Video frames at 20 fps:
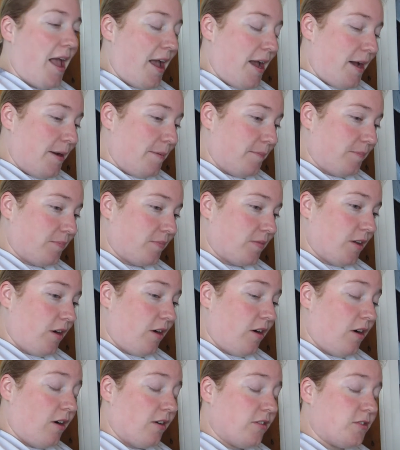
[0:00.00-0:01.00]
Um,
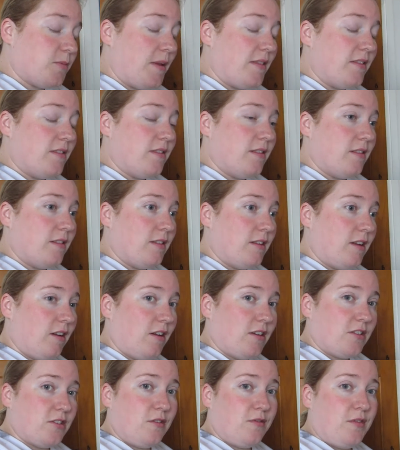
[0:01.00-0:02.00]
oh, I've spent the
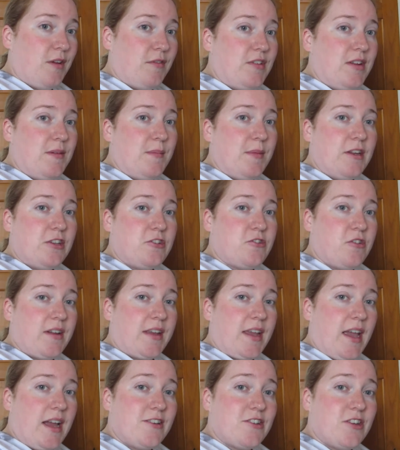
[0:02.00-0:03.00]
last sort of 15 minutes
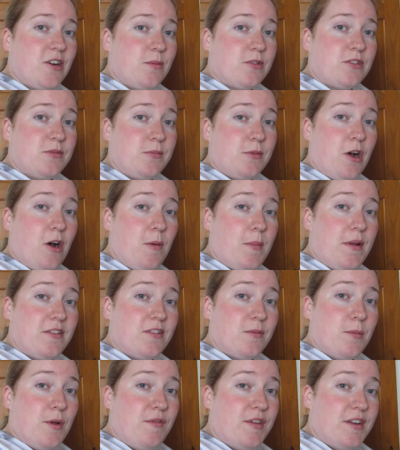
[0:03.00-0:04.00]
trying to catch up with some
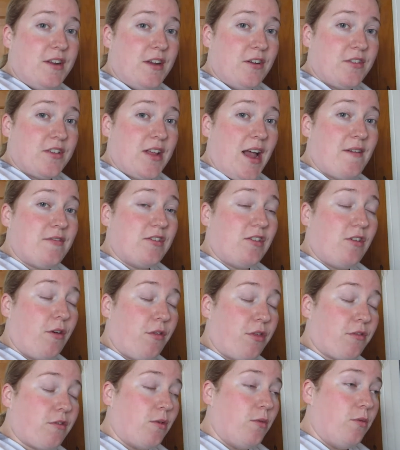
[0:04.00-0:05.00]
comments on my videos. I haven't
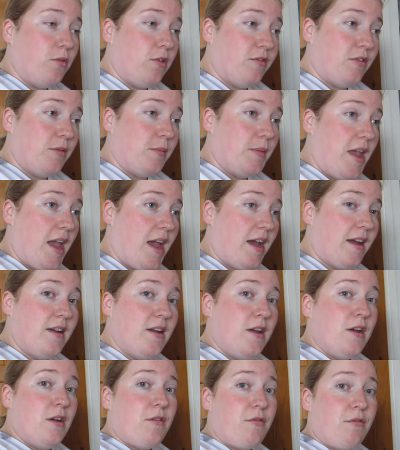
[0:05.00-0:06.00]
got through all of them yet
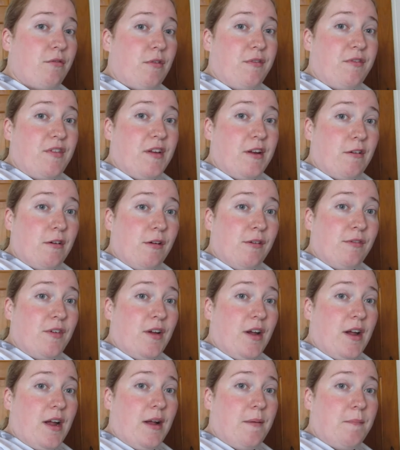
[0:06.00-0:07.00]
through fear of
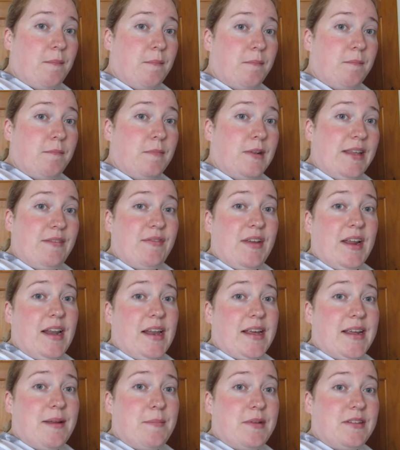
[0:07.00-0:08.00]
um, leaving
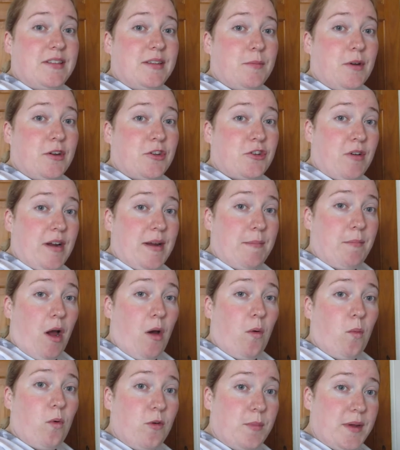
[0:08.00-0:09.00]
late and missing my train, but
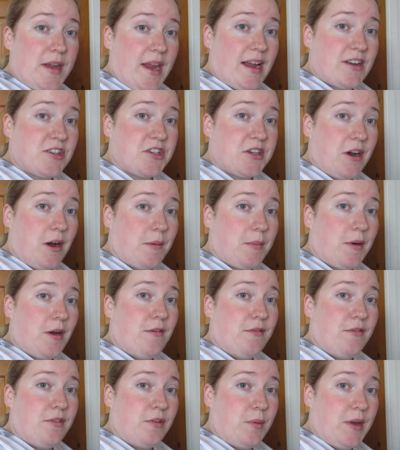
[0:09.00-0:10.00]
I will be catching up
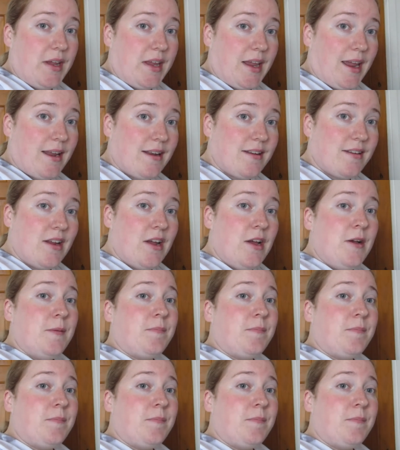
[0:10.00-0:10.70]
over the weekend.